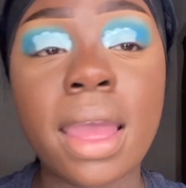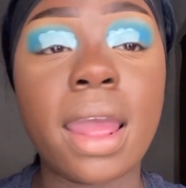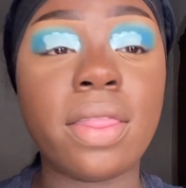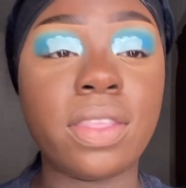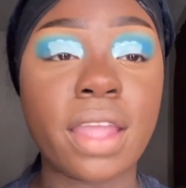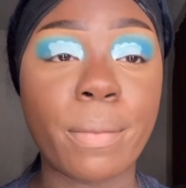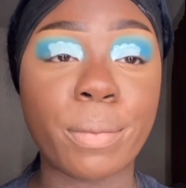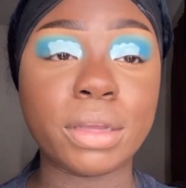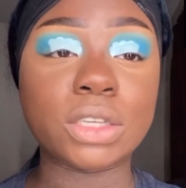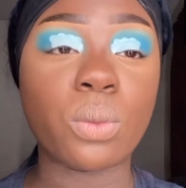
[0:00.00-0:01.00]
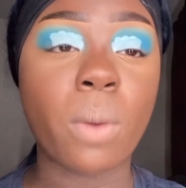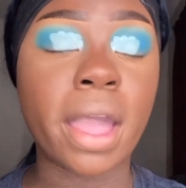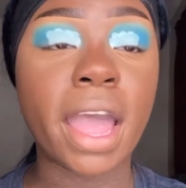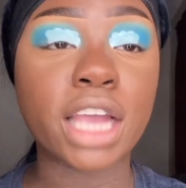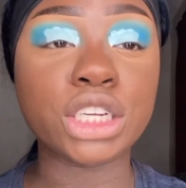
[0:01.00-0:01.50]
And then I'm gonna put some white
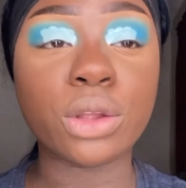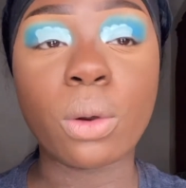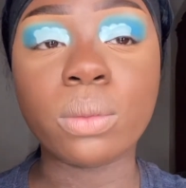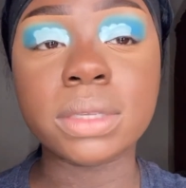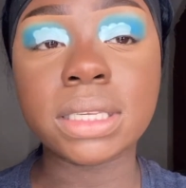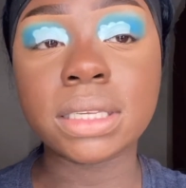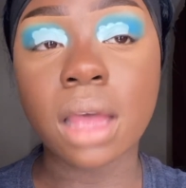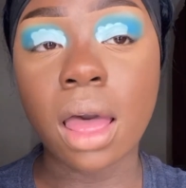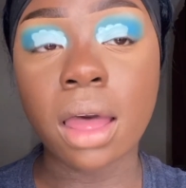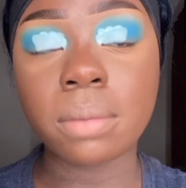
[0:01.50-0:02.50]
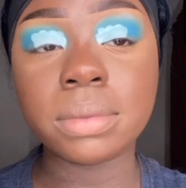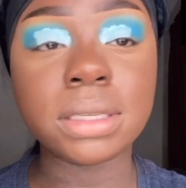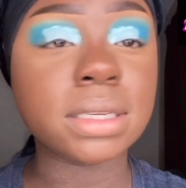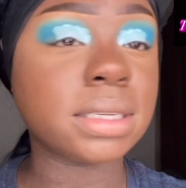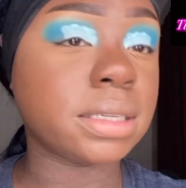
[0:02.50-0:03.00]
eyeshadow on top
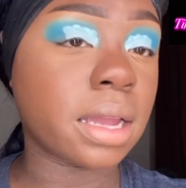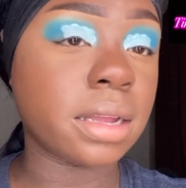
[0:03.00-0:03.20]
to set